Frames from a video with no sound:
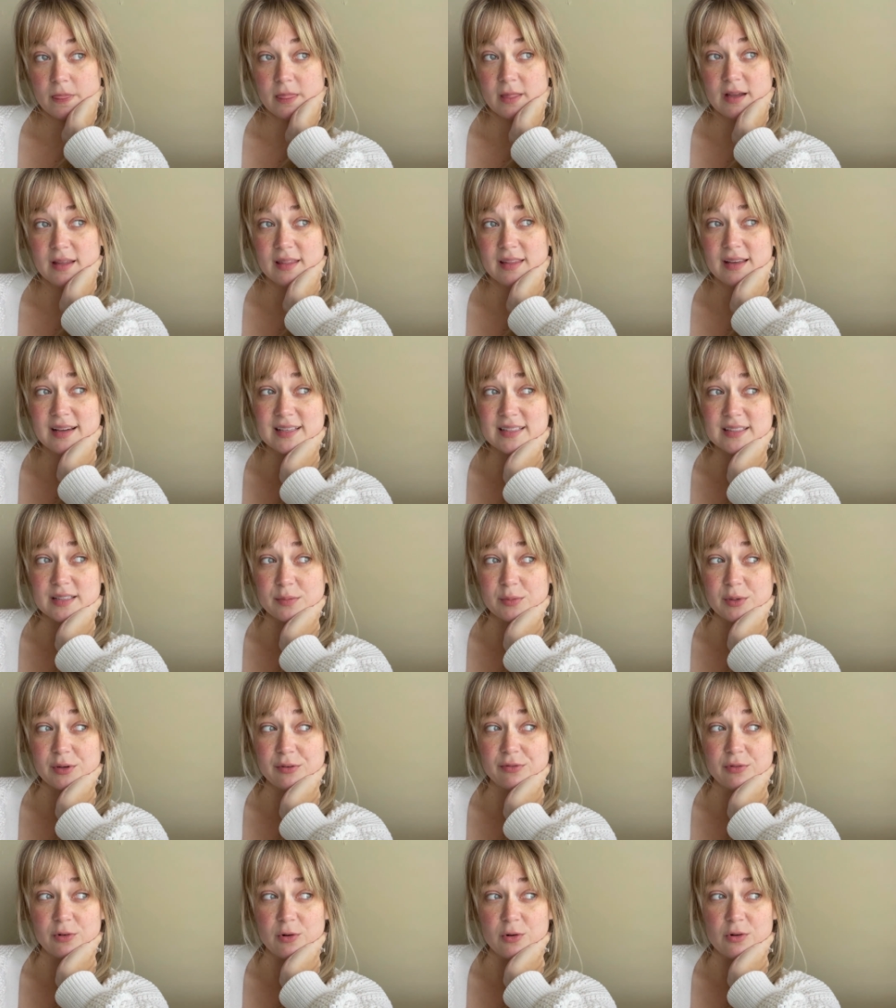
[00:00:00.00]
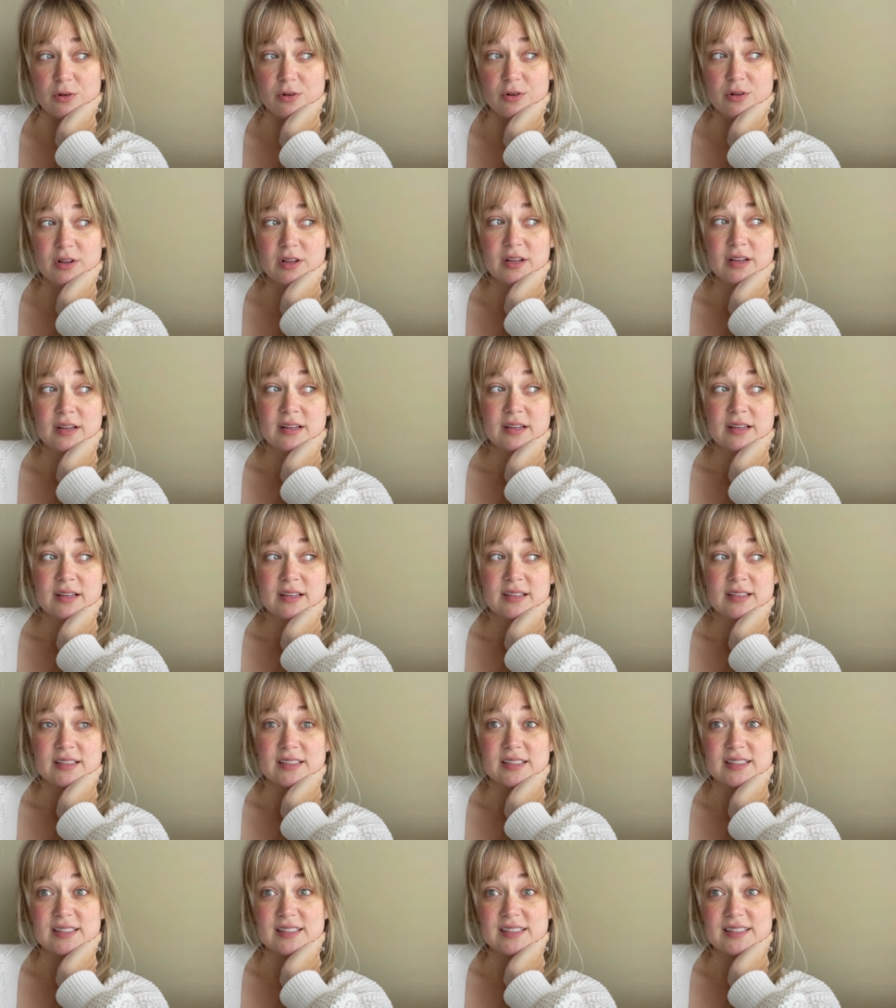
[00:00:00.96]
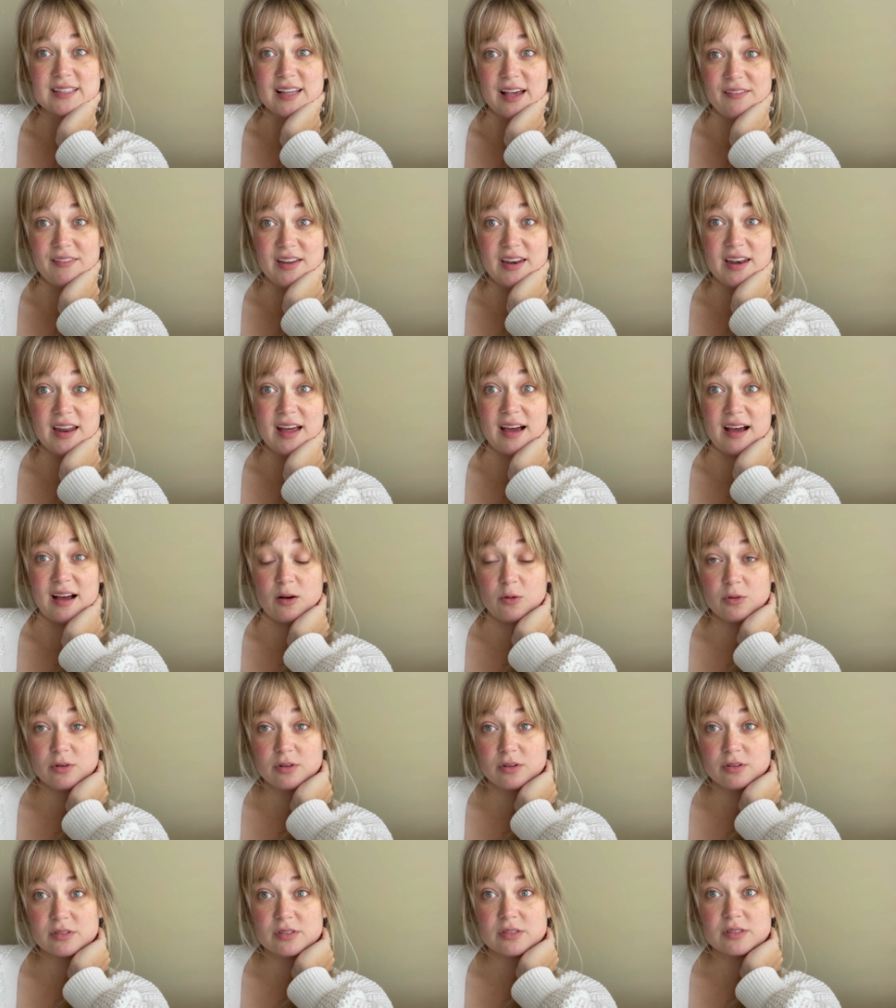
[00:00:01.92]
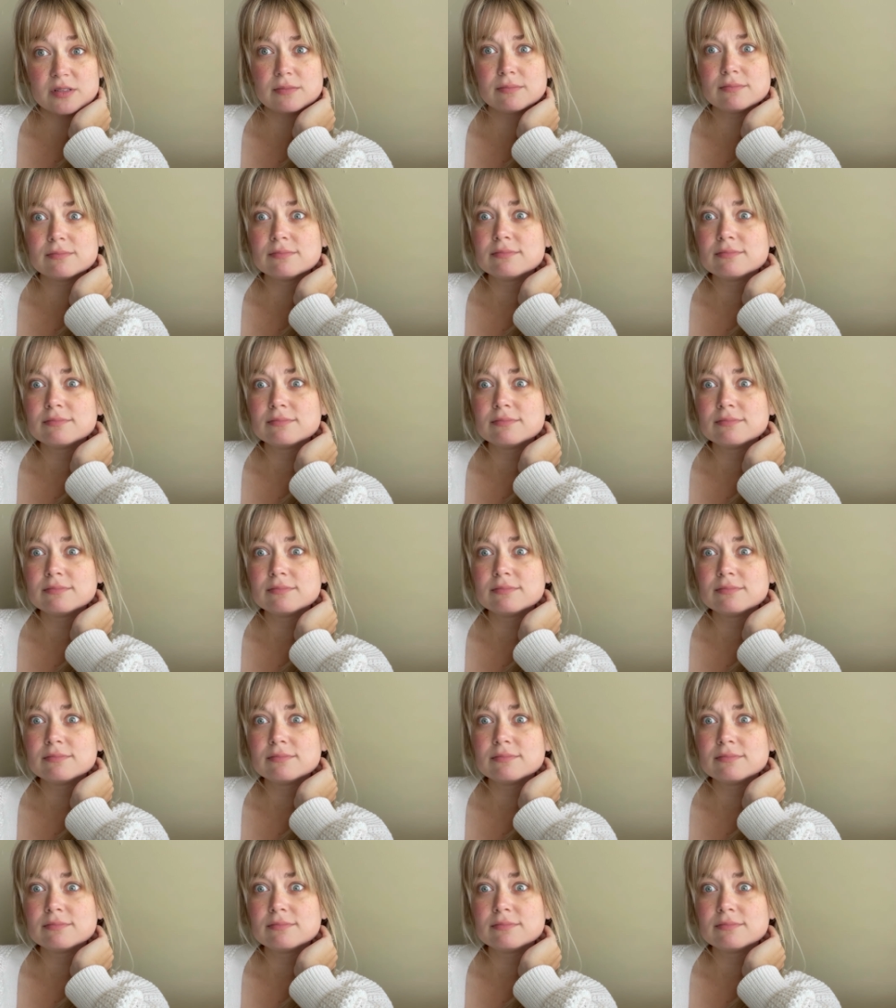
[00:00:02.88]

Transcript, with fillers: I think I slept a full 7 hours.